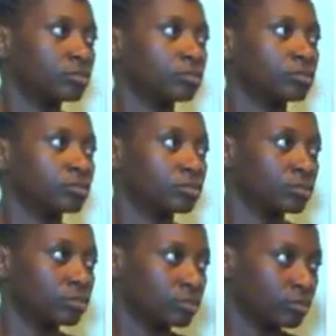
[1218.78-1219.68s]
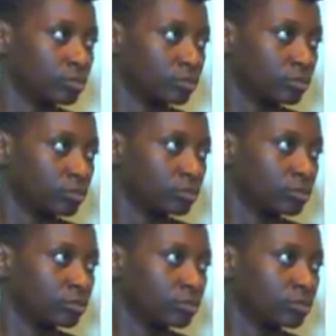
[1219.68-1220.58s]

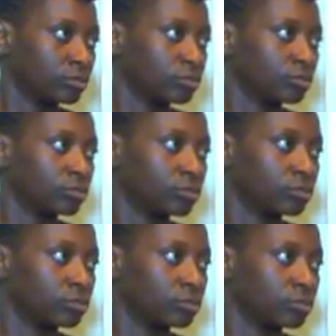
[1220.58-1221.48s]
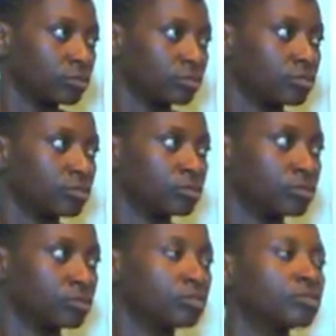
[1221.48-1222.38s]

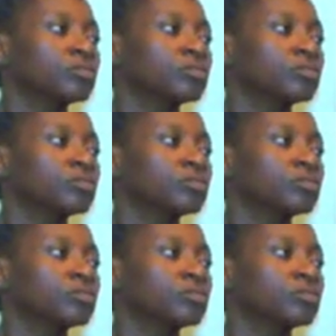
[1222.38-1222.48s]
(not speaking)